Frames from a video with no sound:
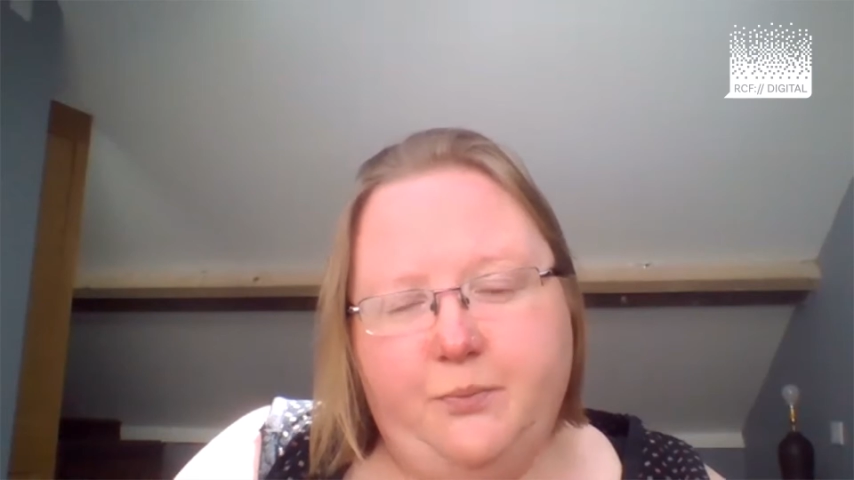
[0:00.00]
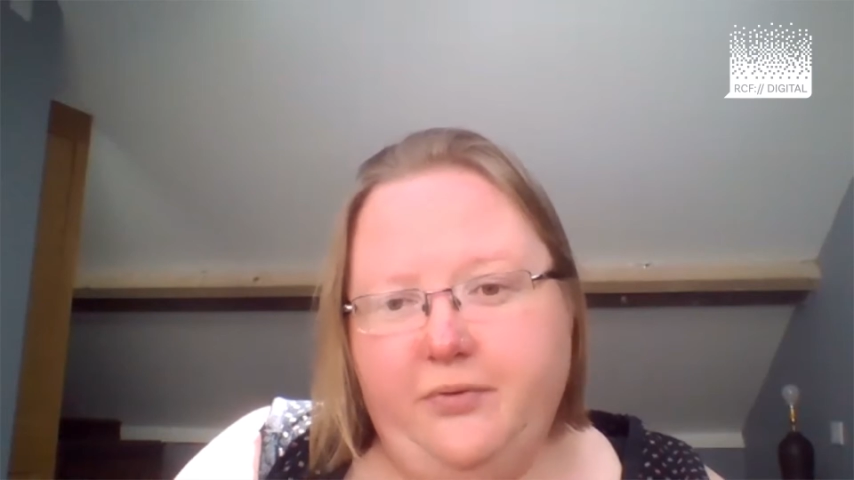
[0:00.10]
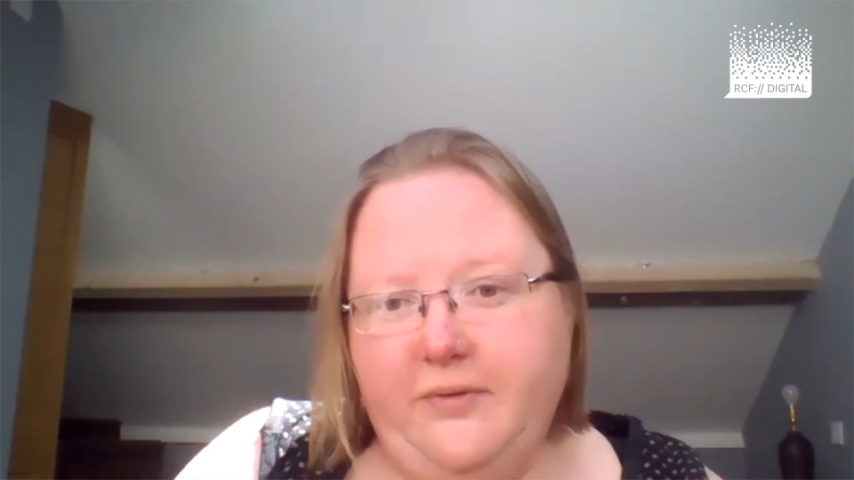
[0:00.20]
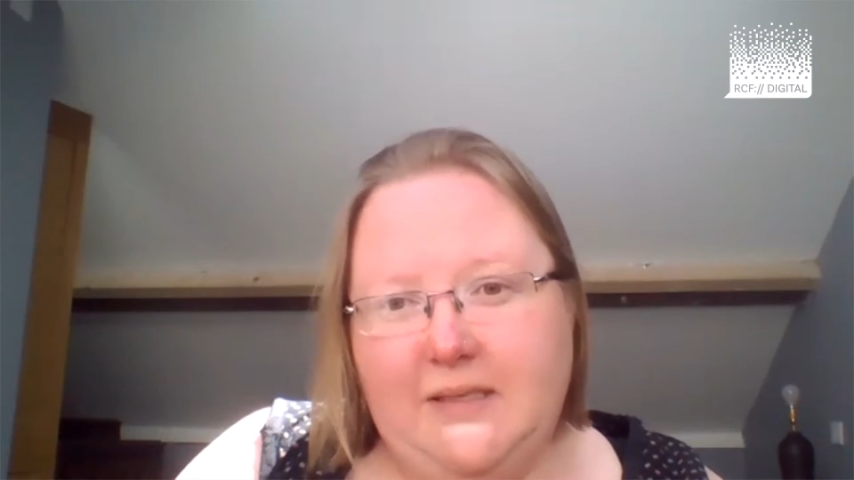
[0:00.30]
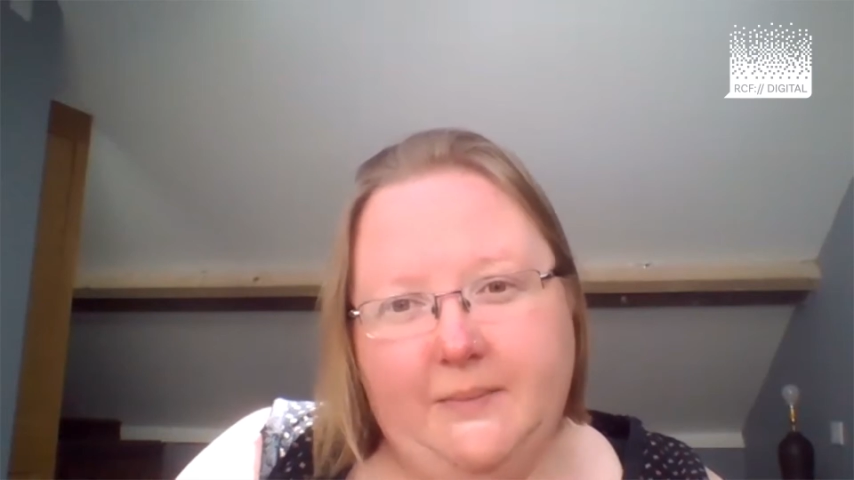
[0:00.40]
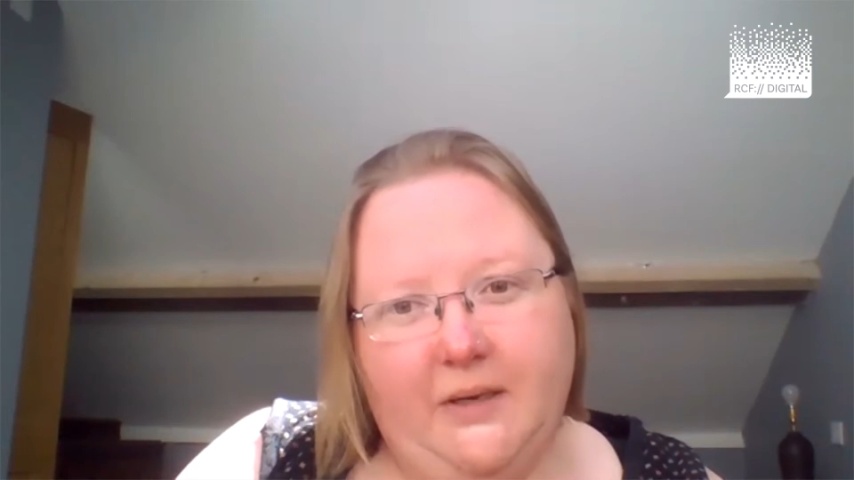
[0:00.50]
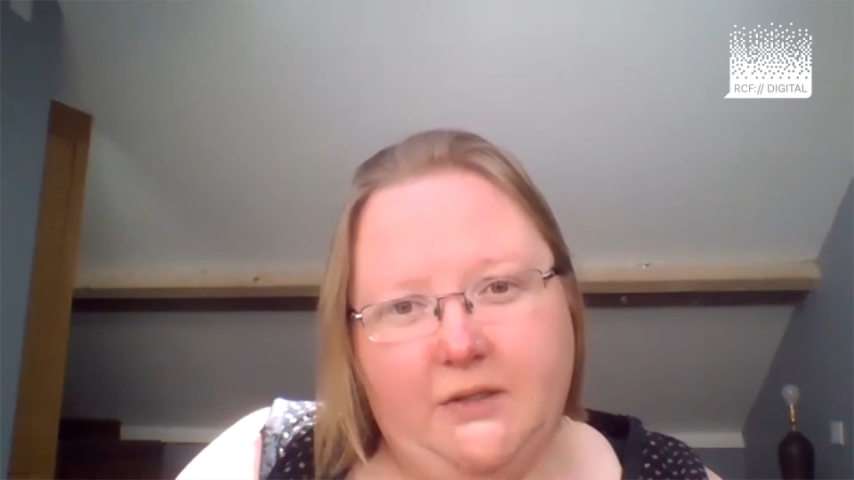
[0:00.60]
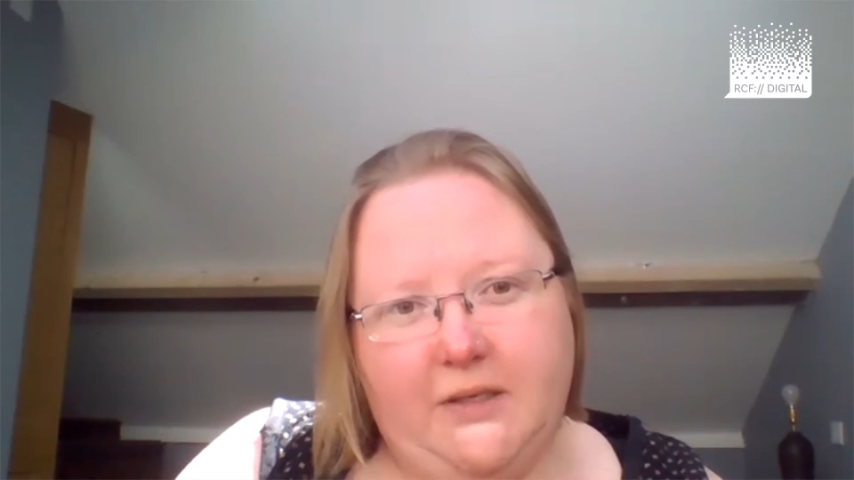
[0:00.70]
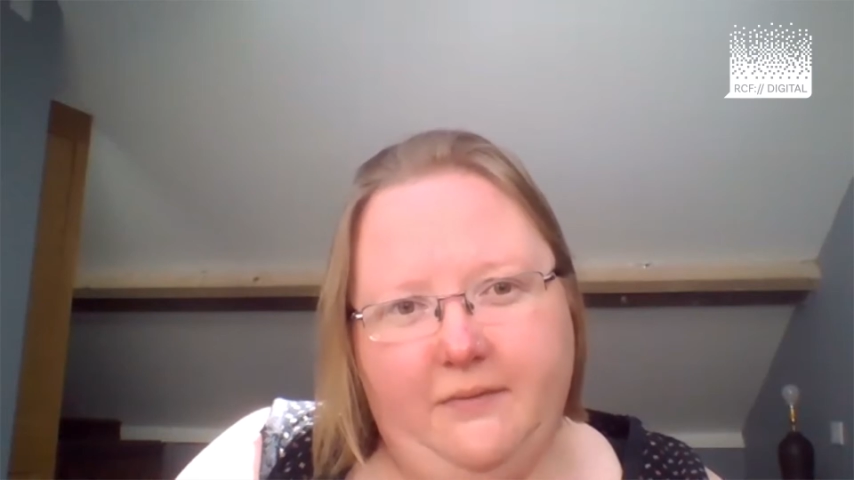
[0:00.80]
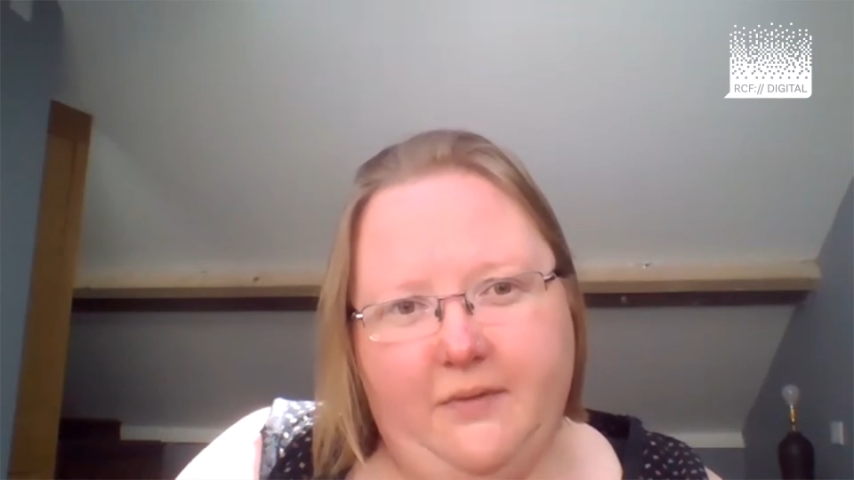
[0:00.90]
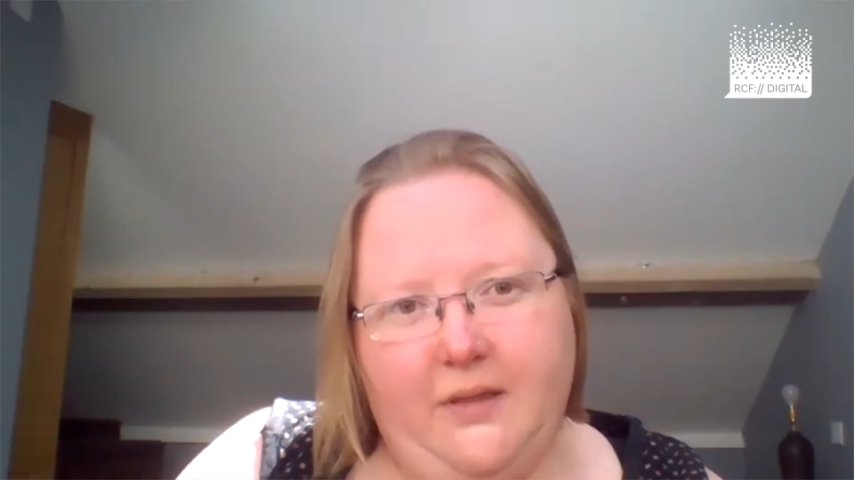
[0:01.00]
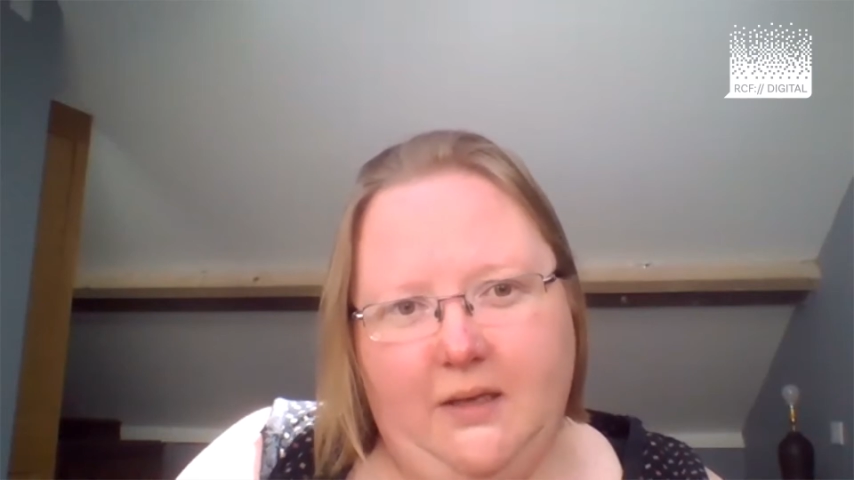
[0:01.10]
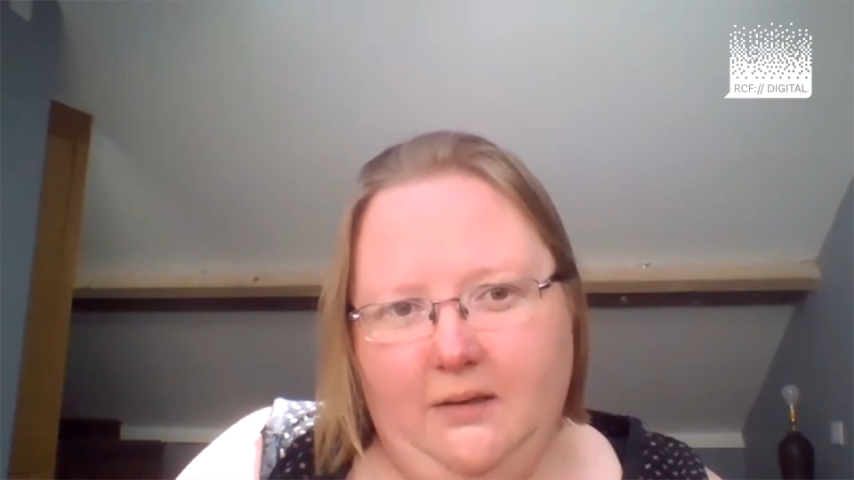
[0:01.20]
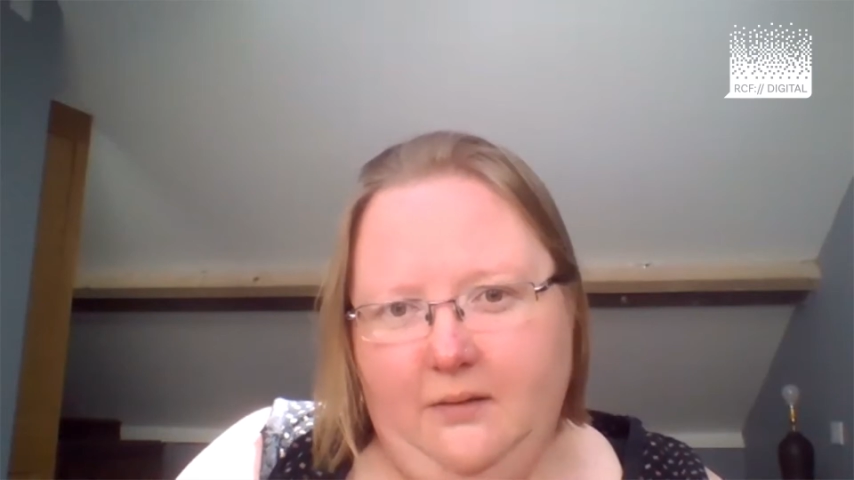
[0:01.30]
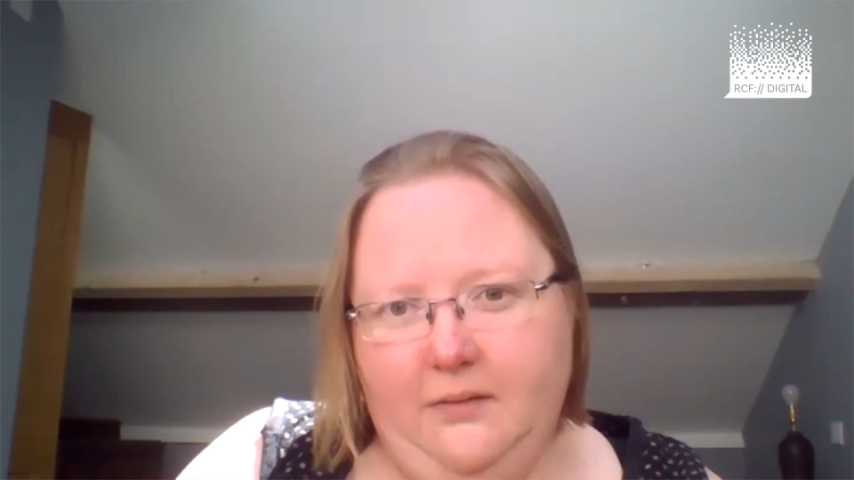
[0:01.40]
pretty much
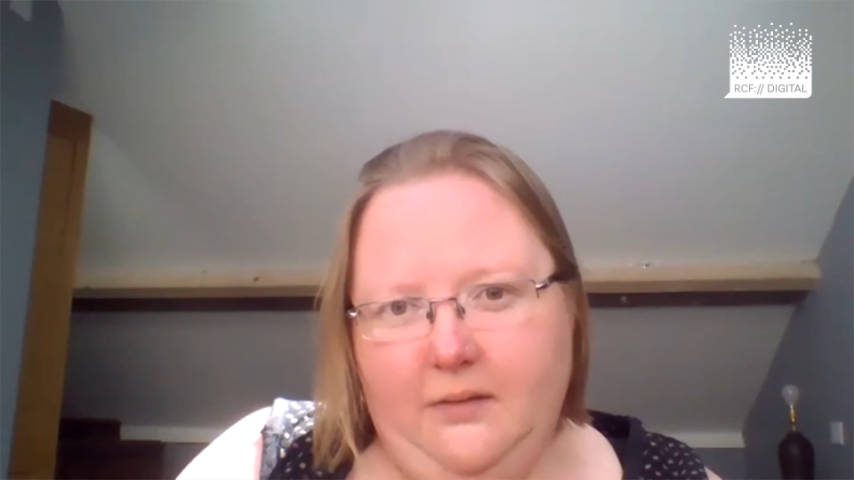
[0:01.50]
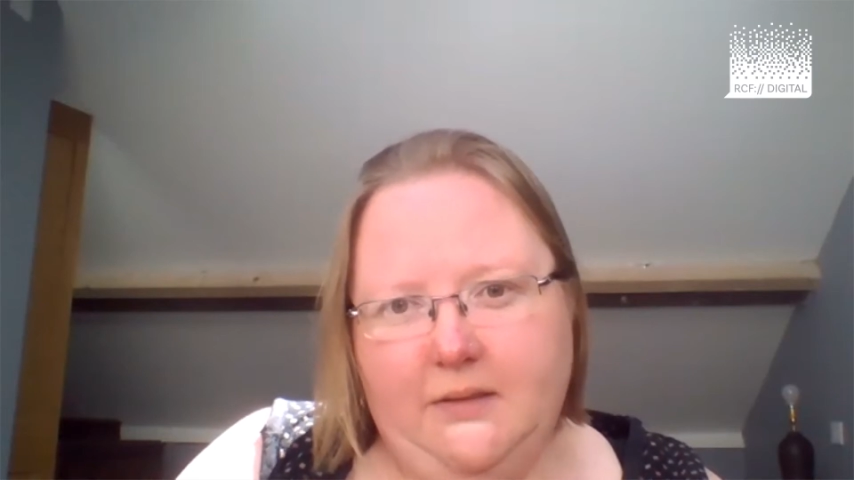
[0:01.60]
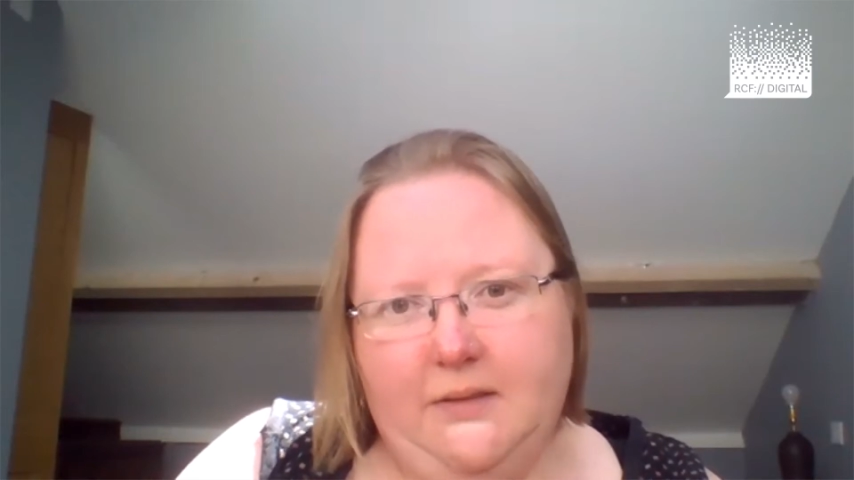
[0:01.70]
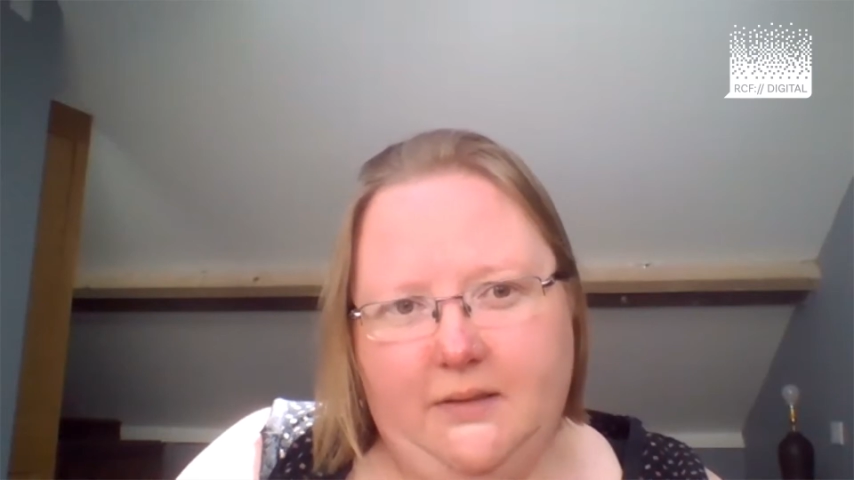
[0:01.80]
everything that